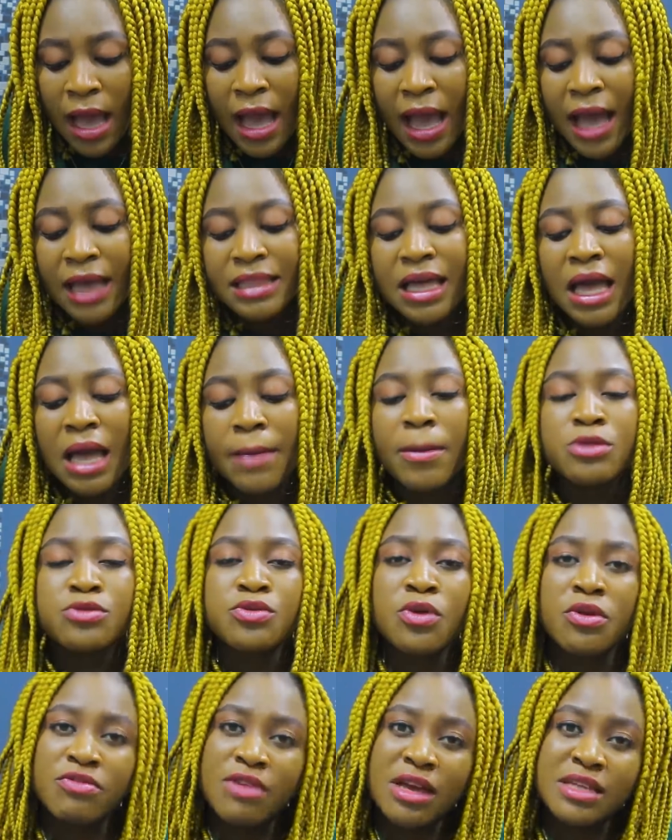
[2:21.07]
and I bet
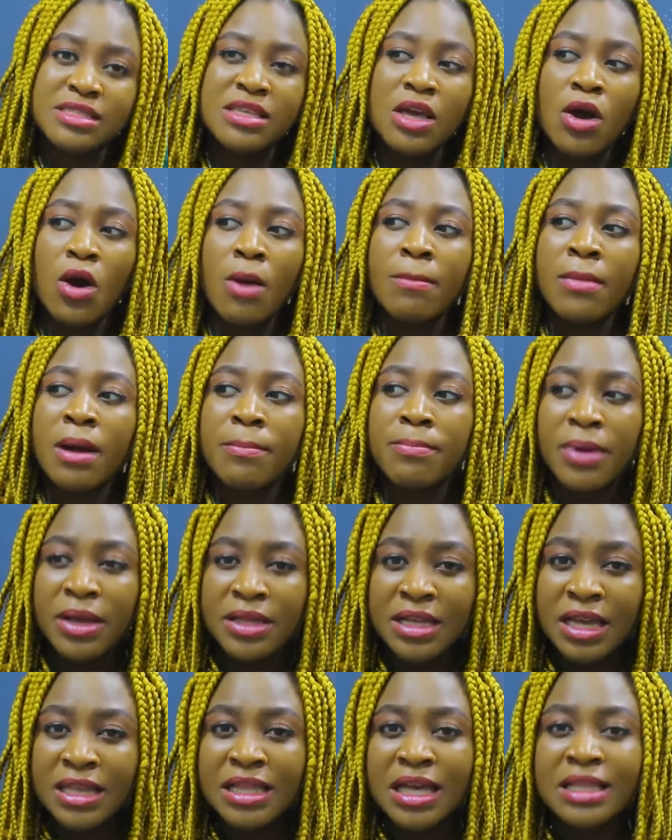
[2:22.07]
to just say on my
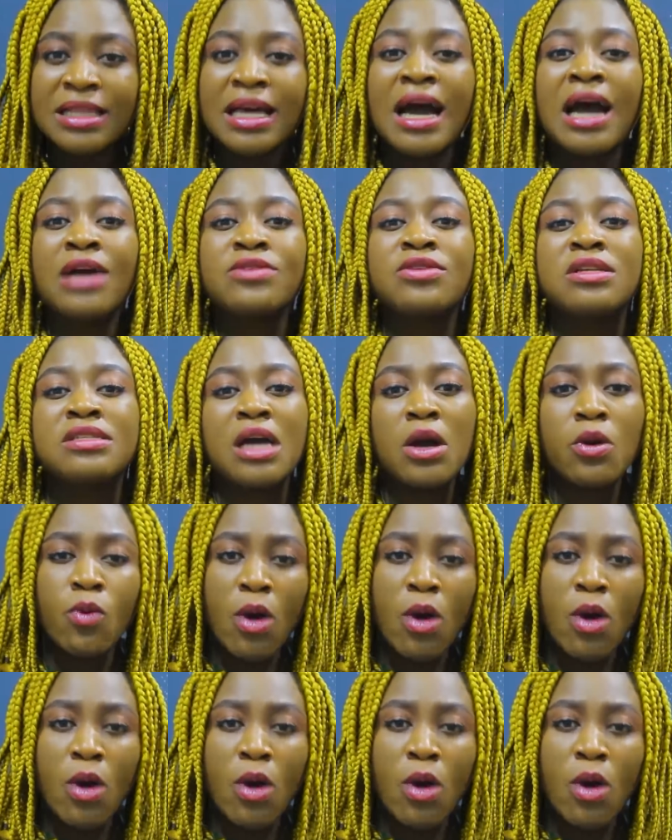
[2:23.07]
penny nana at the damn